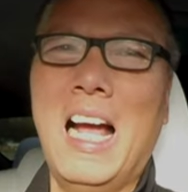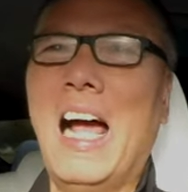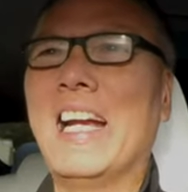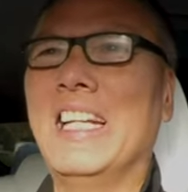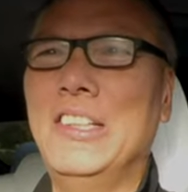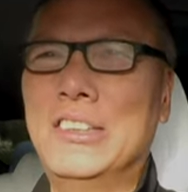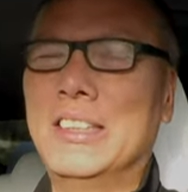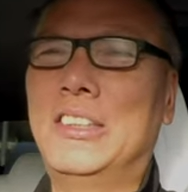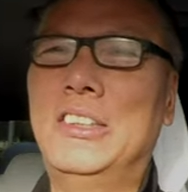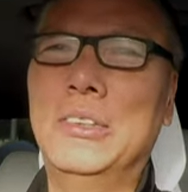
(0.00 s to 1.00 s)
I can use
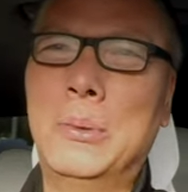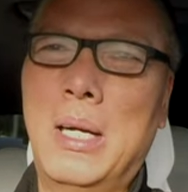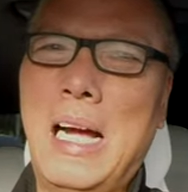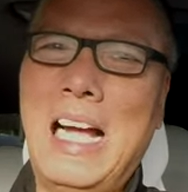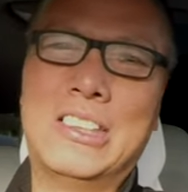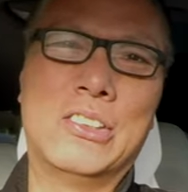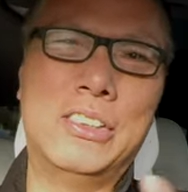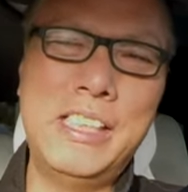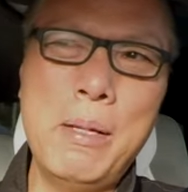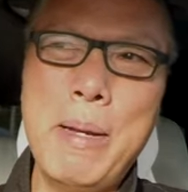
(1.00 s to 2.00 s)
it to uh, answer
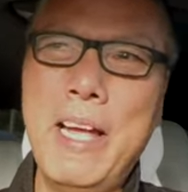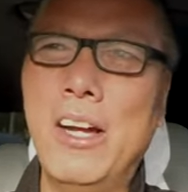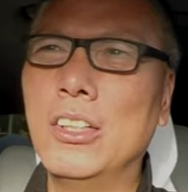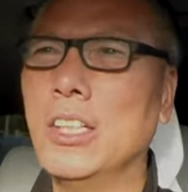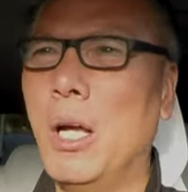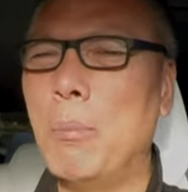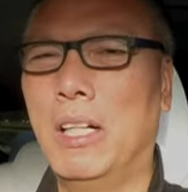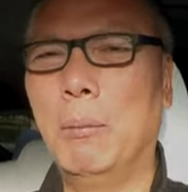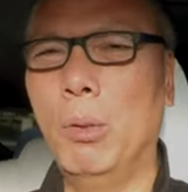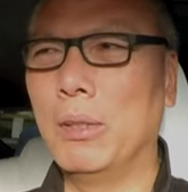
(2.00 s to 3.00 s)
email,
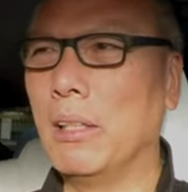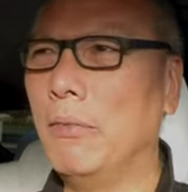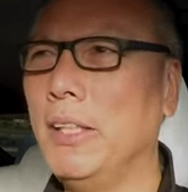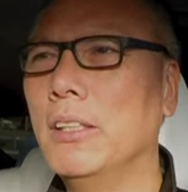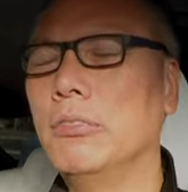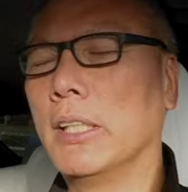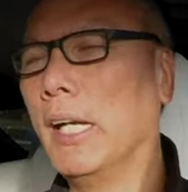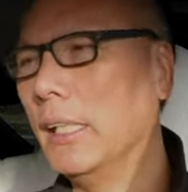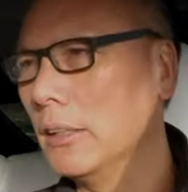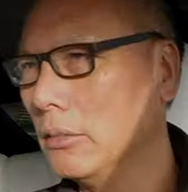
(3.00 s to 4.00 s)
but uploading a video,
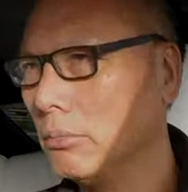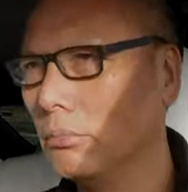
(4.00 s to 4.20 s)
forget it.